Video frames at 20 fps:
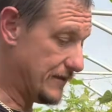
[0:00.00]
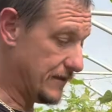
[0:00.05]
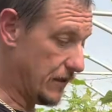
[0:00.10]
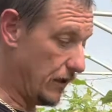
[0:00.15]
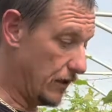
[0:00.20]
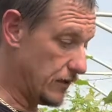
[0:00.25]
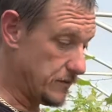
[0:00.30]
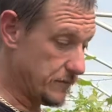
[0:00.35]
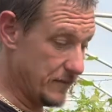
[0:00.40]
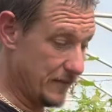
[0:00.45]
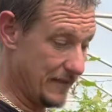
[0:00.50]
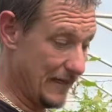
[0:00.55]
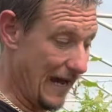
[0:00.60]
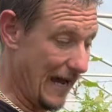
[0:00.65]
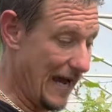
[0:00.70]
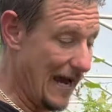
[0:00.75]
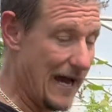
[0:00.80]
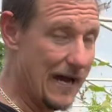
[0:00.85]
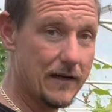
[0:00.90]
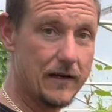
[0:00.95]
cause them to
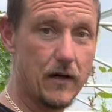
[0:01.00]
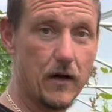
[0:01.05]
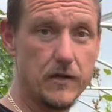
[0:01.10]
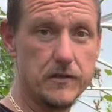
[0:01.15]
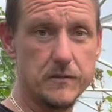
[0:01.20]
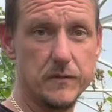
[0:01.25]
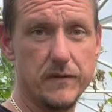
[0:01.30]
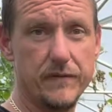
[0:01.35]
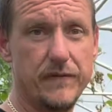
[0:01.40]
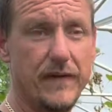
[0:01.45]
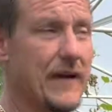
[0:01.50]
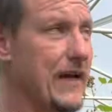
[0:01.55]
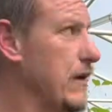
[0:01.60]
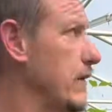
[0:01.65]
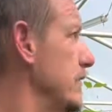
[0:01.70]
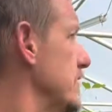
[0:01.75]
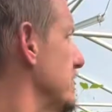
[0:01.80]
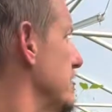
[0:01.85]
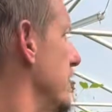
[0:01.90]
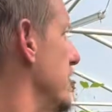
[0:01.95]
die, cause them to fail.
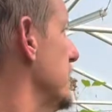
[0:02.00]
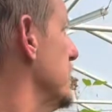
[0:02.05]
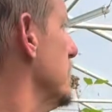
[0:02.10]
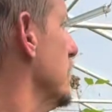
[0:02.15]
It stunts their